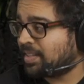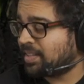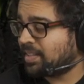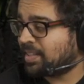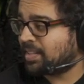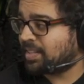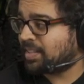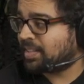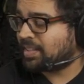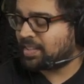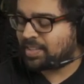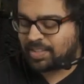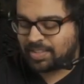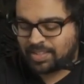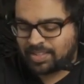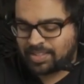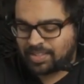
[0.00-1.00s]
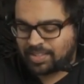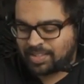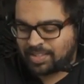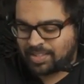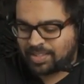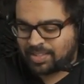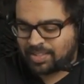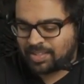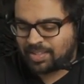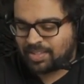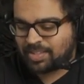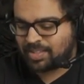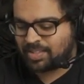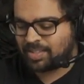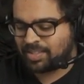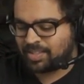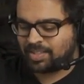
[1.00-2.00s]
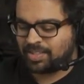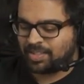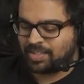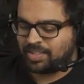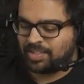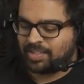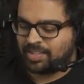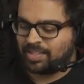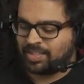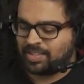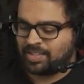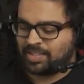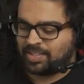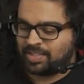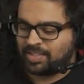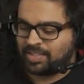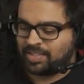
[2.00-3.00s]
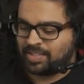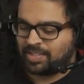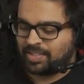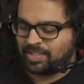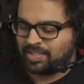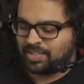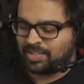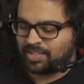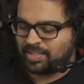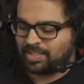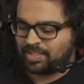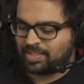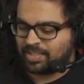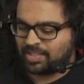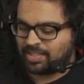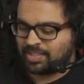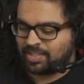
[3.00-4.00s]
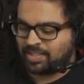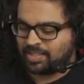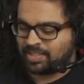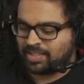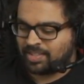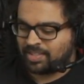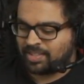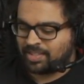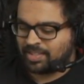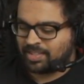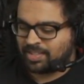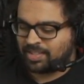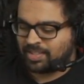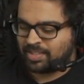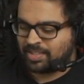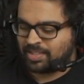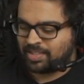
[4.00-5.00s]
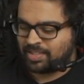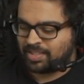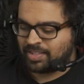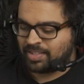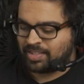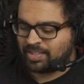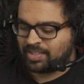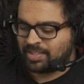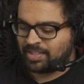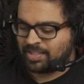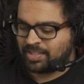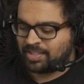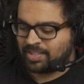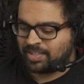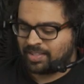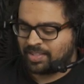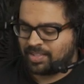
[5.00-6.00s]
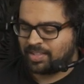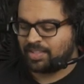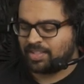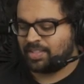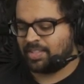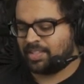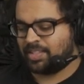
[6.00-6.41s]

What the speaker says: (not speaking)